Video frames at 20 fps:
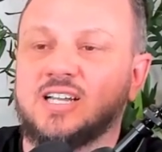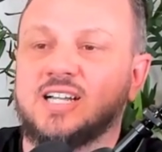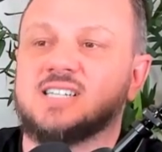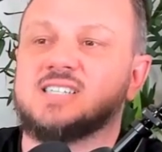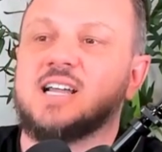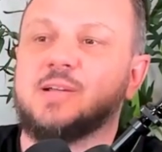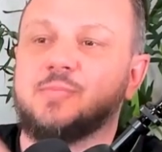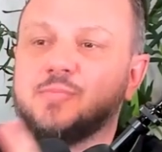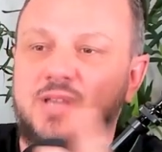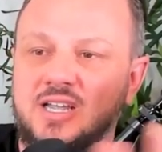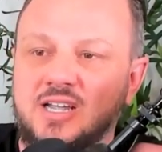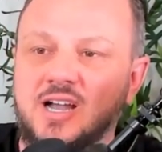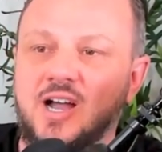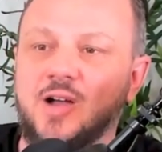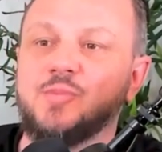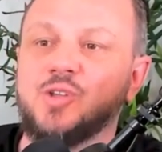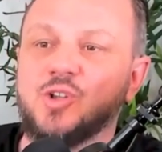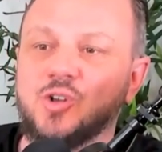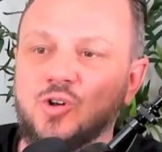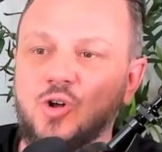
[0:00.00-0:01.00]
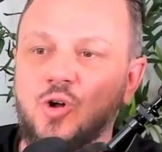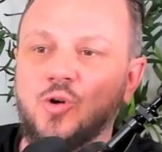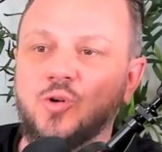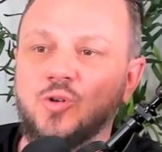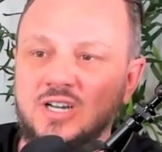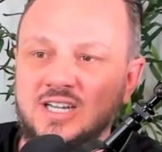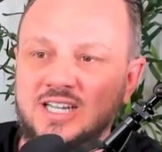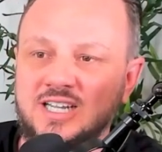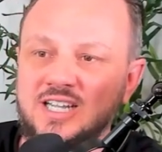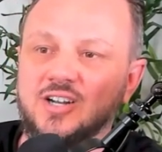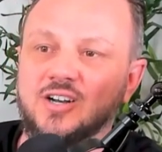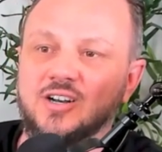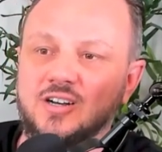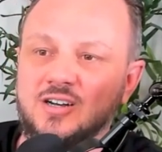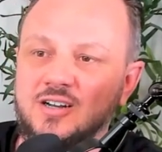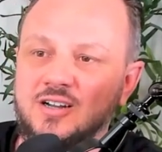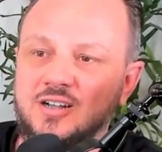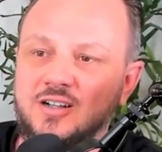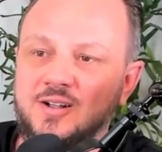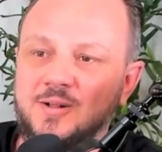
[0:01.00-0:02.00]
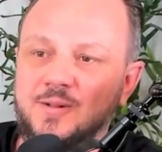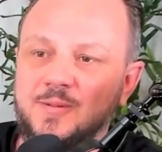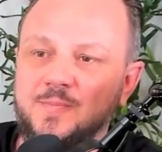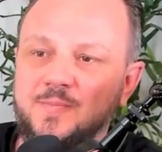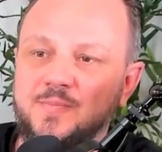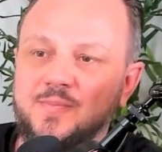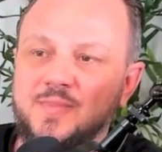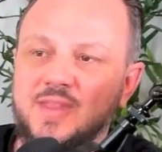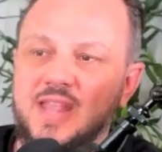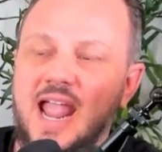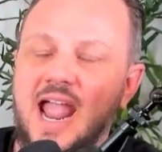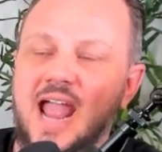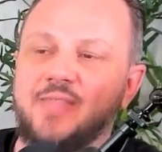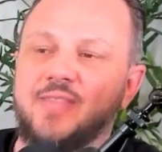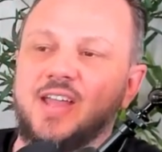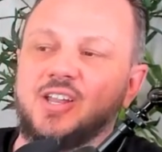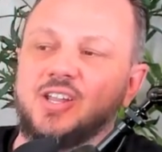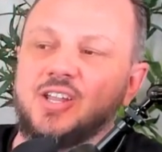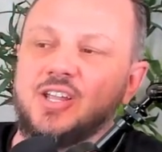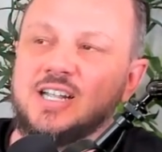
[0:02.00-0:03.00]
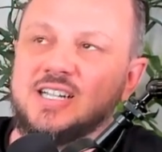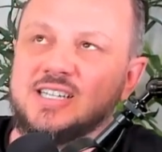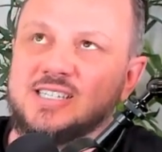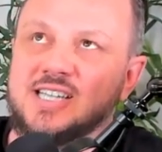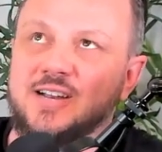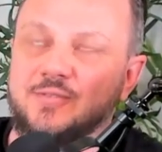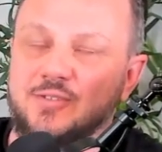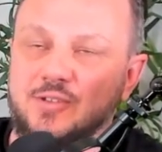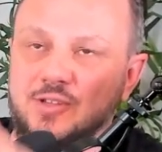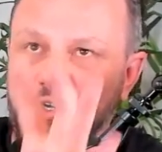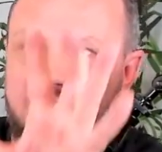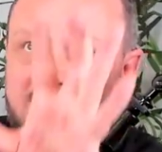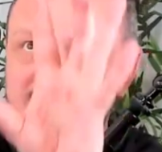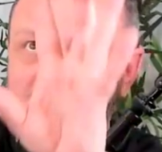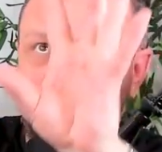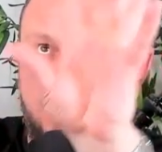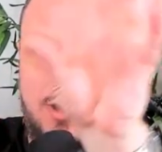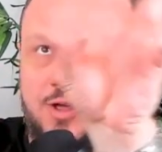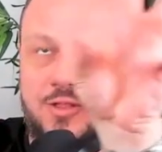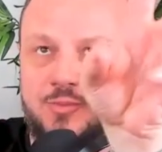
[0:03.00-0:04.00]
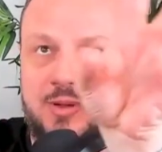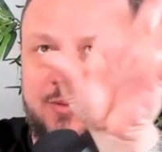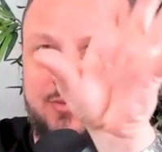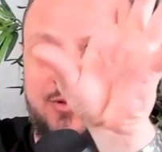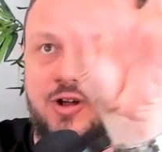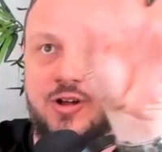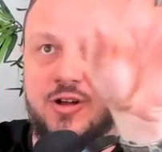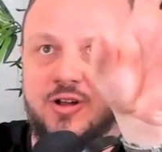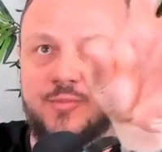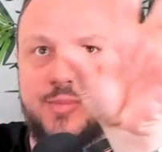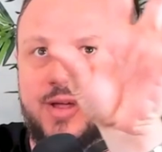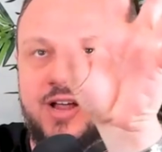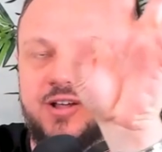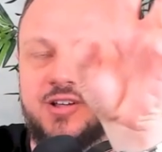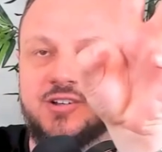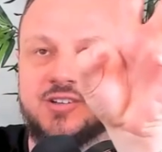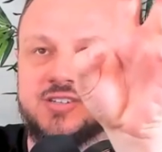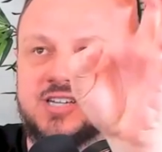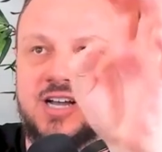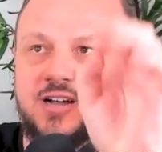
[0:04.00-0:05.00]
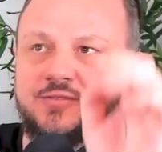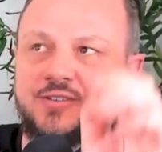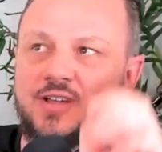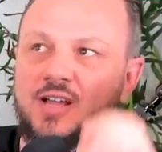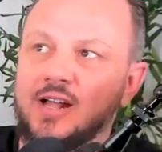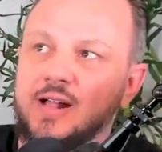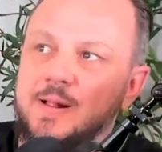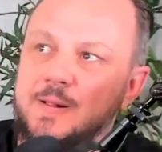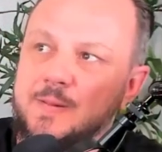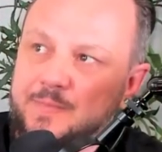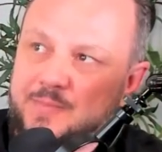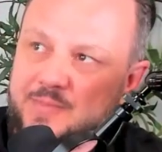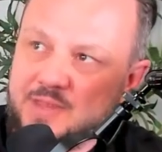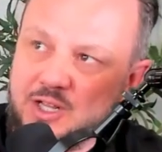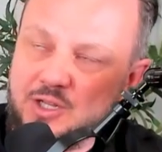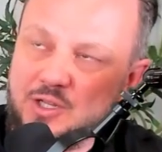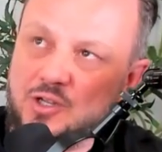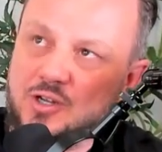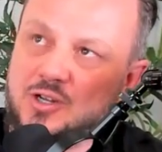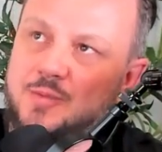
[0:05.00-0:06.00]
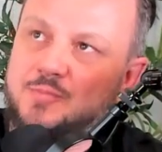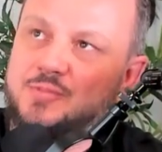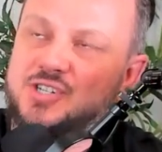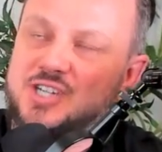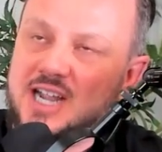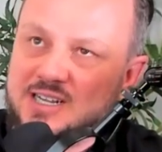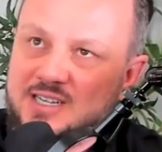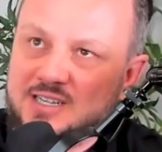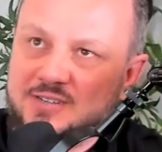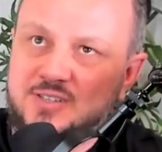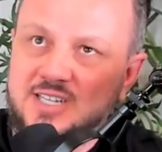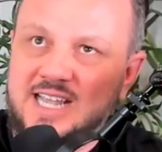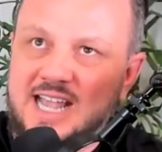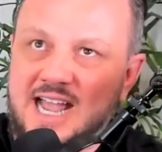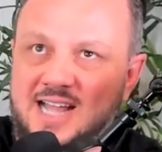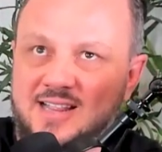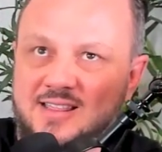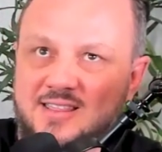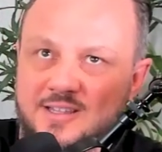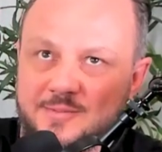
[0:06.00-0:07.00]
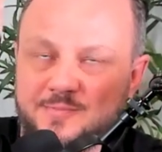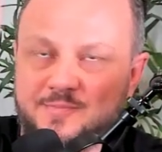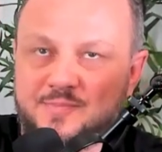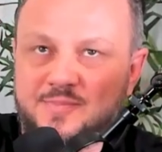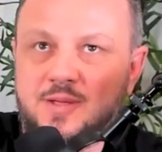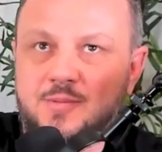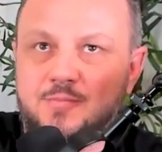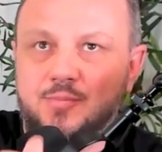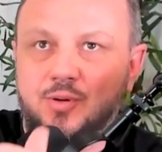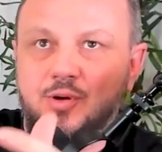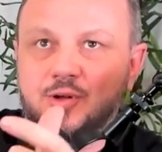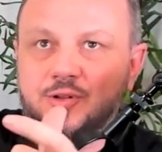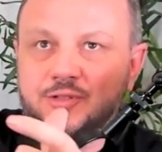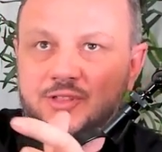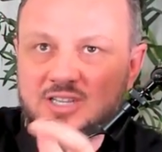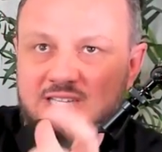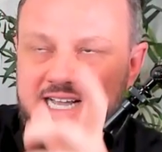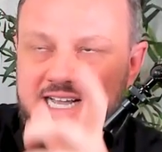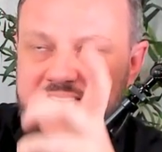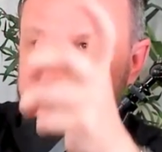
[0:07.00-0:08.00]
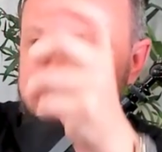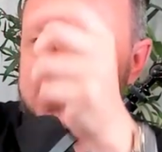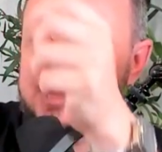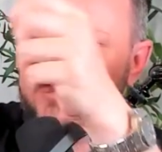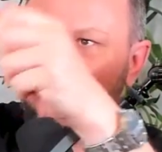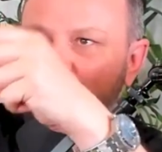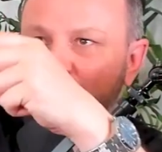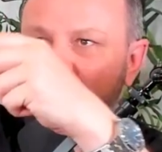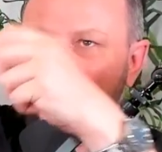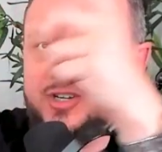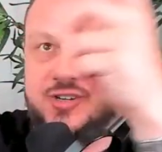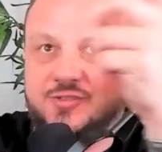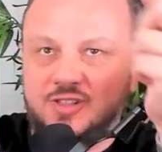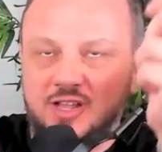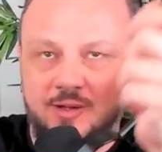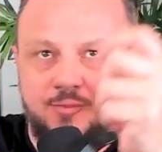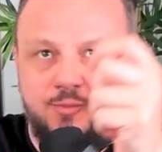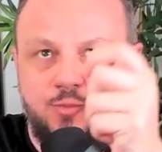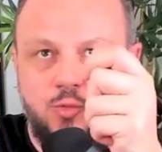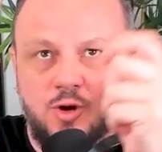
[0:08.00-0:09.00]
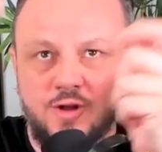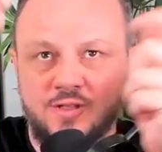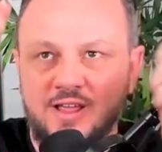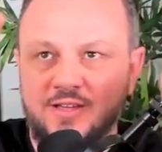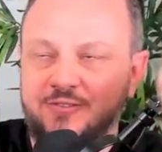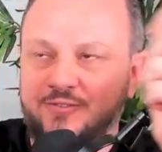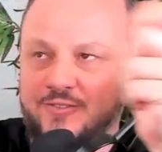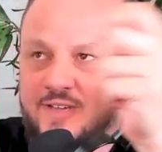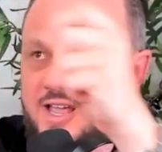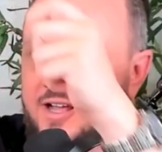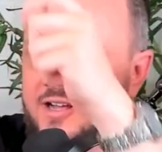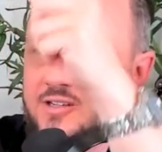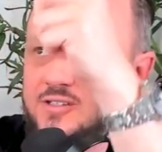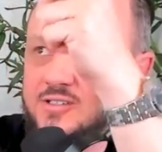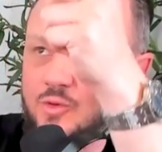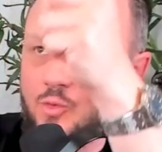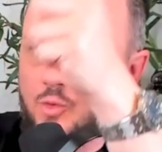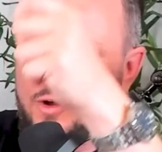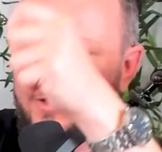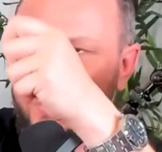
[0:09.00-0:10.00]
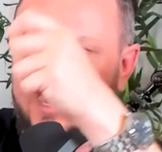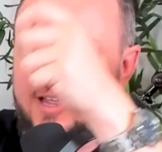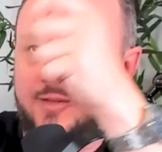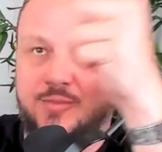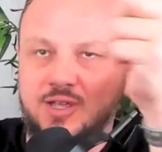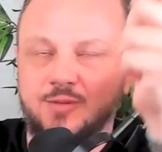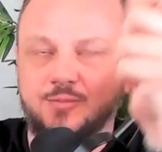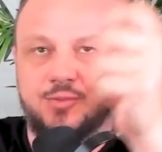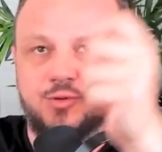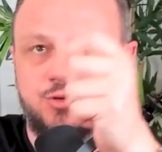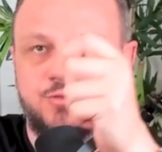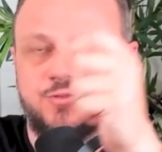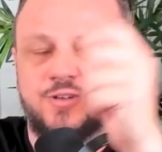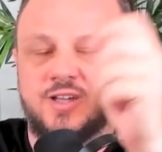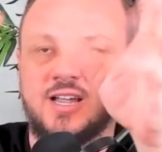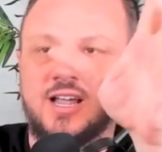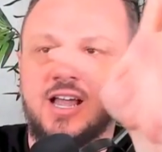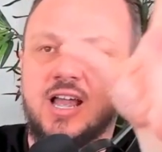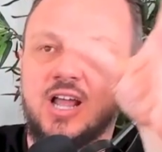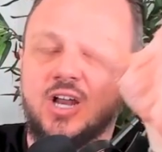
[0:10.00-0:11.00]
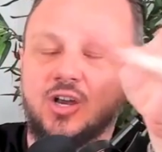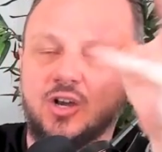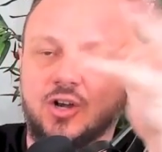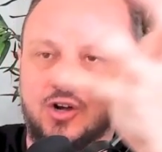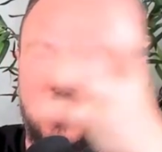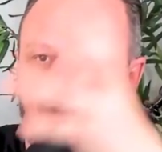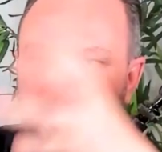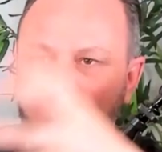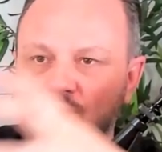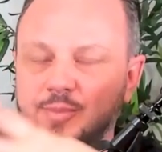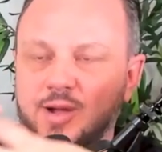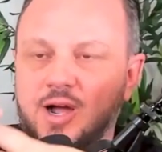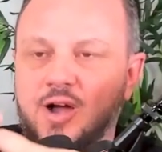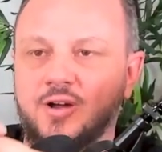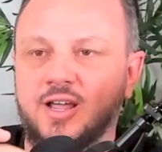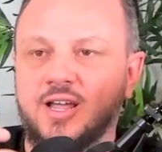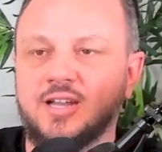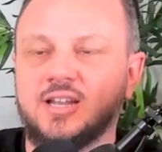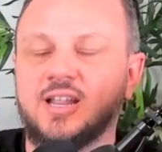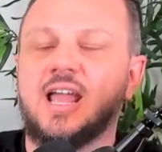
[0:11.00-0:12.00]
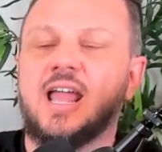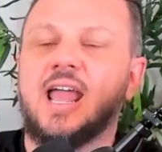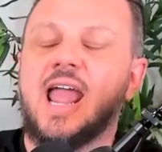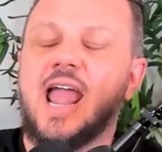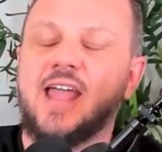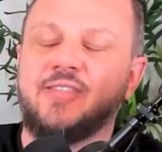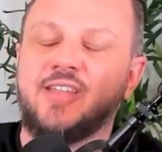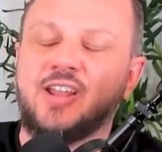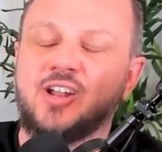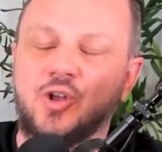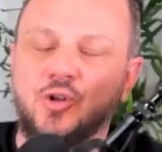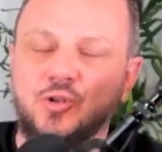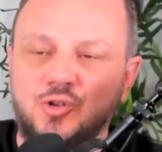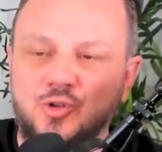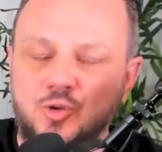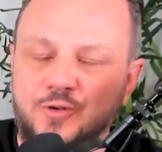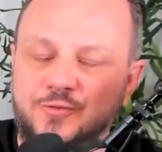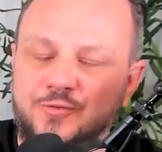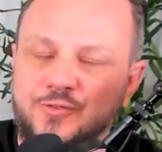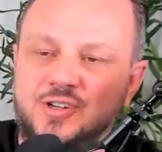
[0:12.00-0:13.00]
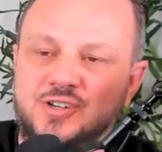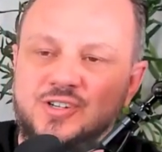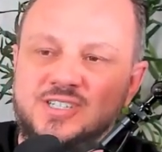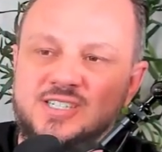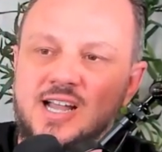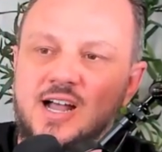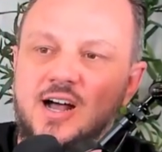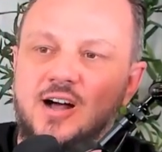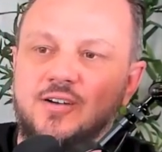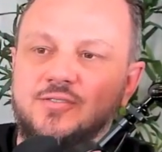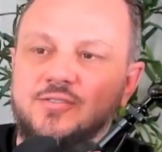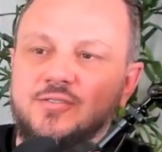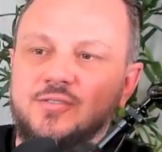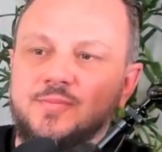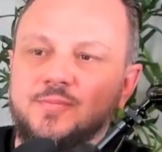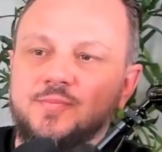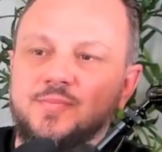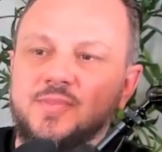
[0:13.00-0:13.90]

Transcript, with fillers: It's like become your own leader. And then instead of looking at where other people are and comparing yourself, look objectively at them pull the lessons from each of them, where they failed, where they can be improving, learn about it, and then go do it for yourself.